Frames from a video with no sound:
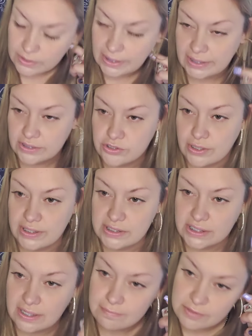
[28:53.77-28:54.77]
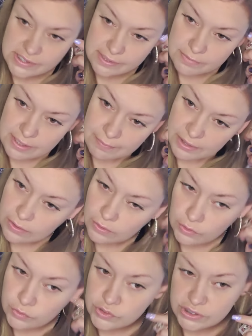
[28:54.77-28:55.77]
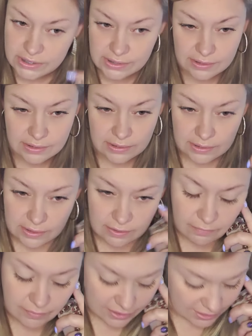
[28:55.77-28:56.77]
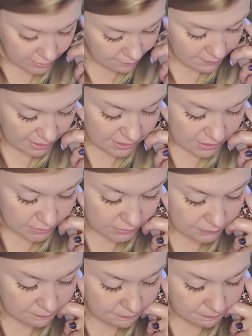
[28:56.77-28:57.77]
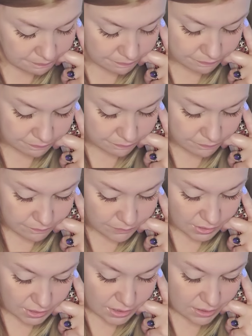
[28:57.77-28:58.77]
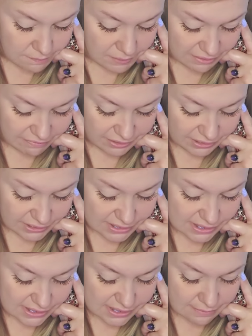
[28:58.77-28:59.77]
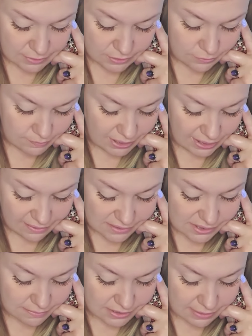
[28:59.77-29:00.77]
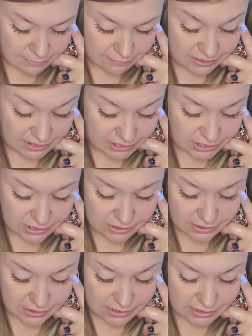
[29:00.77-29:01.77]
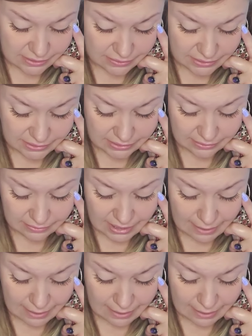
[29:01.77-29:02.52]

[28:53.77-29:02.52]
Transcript: or like trying to come to some type of conclusion within their mental but I feel like this is someone who may have some type of addictions or unhealthy